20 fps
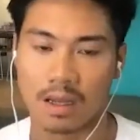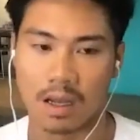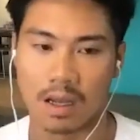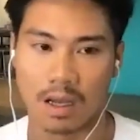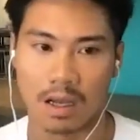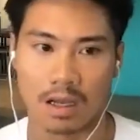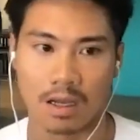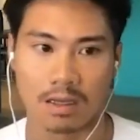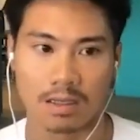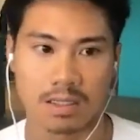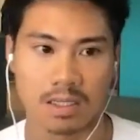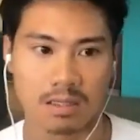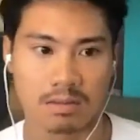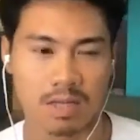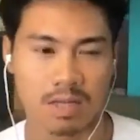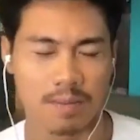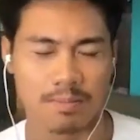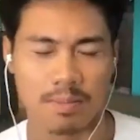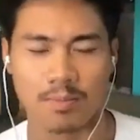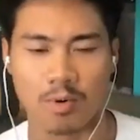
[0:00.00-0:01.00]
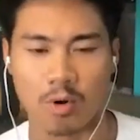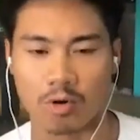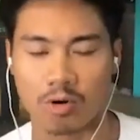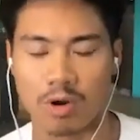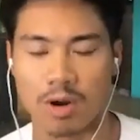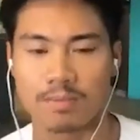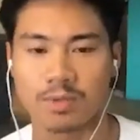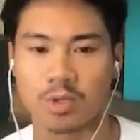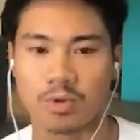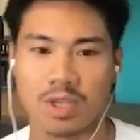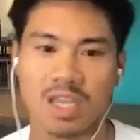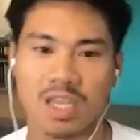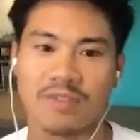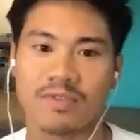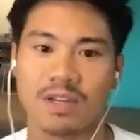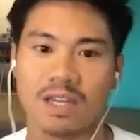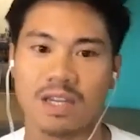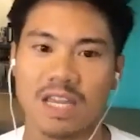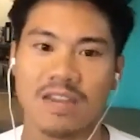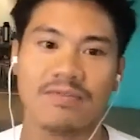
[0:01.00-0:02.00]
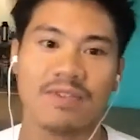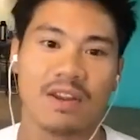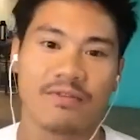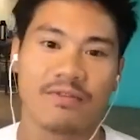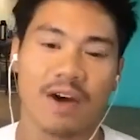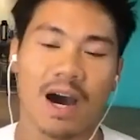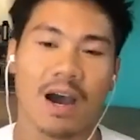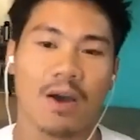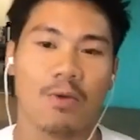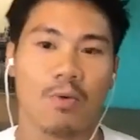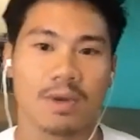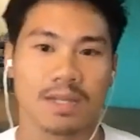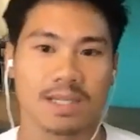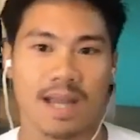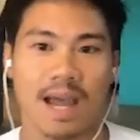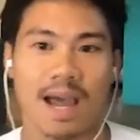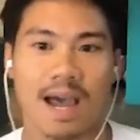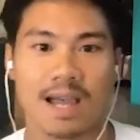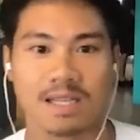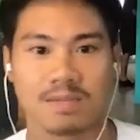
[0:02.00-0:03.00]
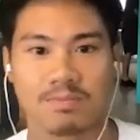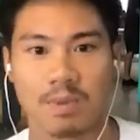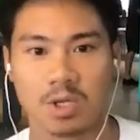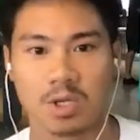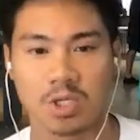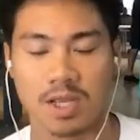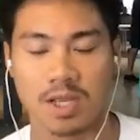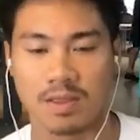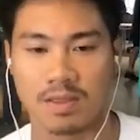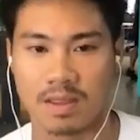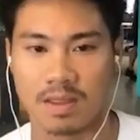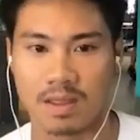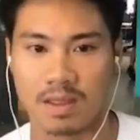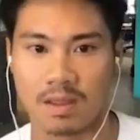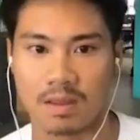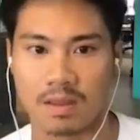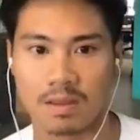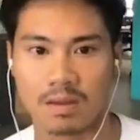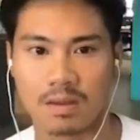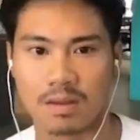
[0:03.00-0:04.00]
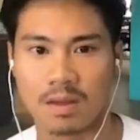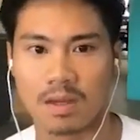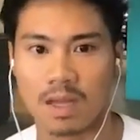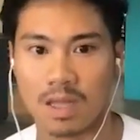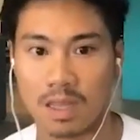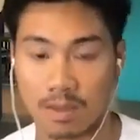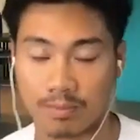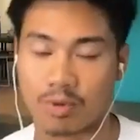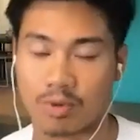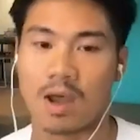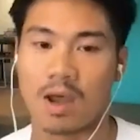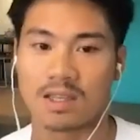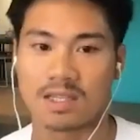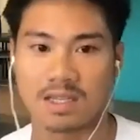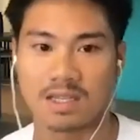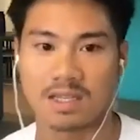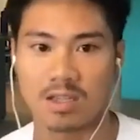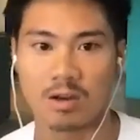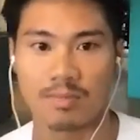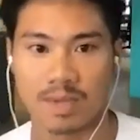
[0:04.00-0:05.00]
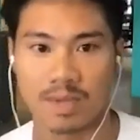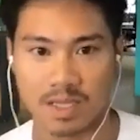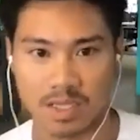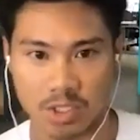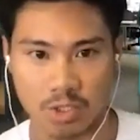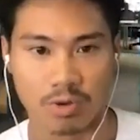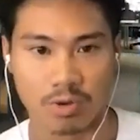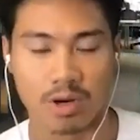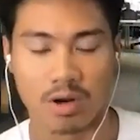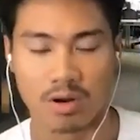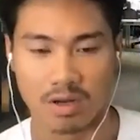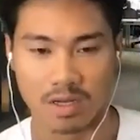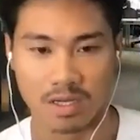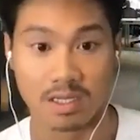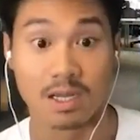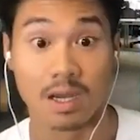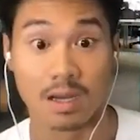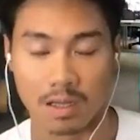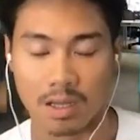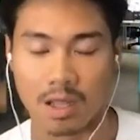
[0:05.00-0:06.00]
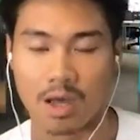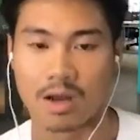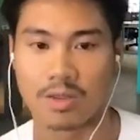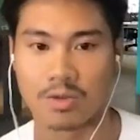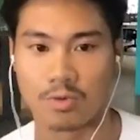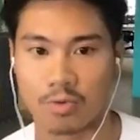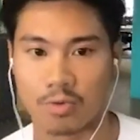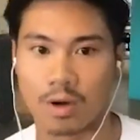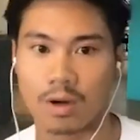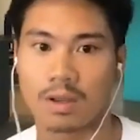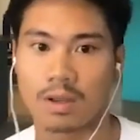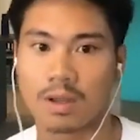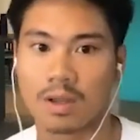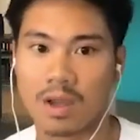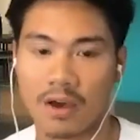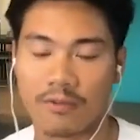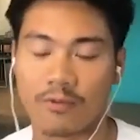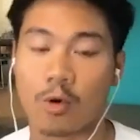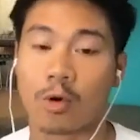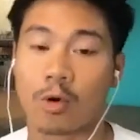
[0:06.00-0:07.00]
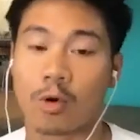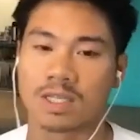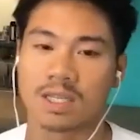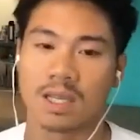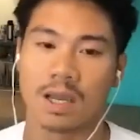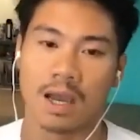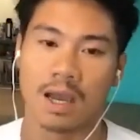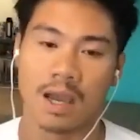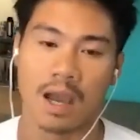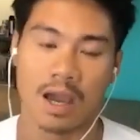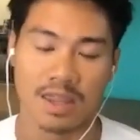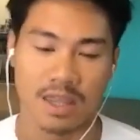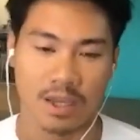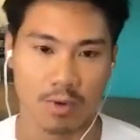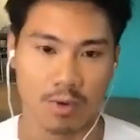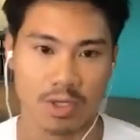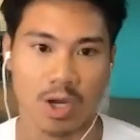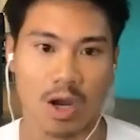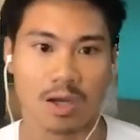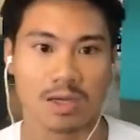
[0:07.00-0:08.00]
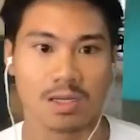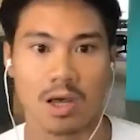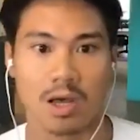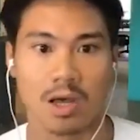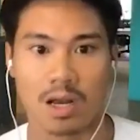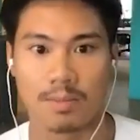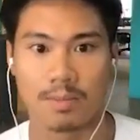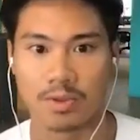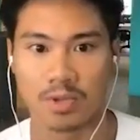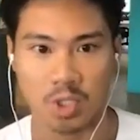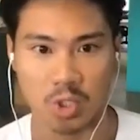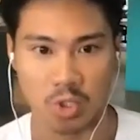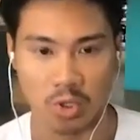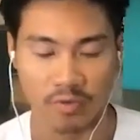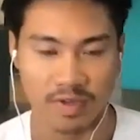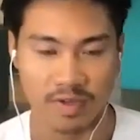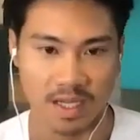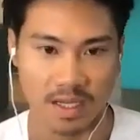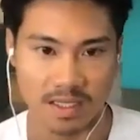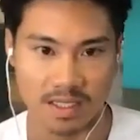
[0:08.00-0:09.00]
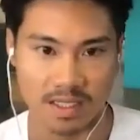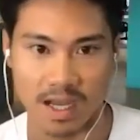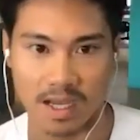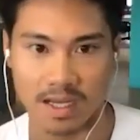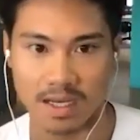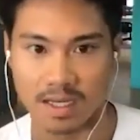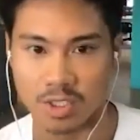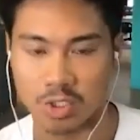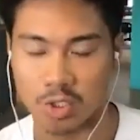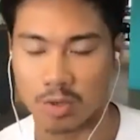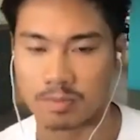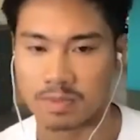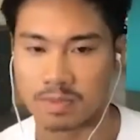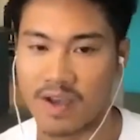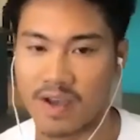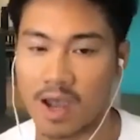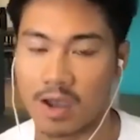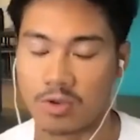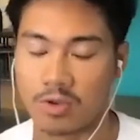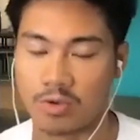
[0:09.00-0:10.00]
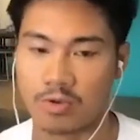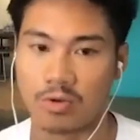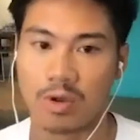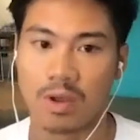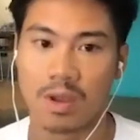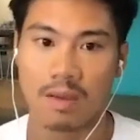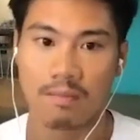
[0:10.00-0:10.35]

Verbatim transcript: uh, type of program. So even, even if I wasn't as much in the, in the process there, because you had already done a lot of the work. Of course, I, I think we talked a lot about the servicing side in terms of how you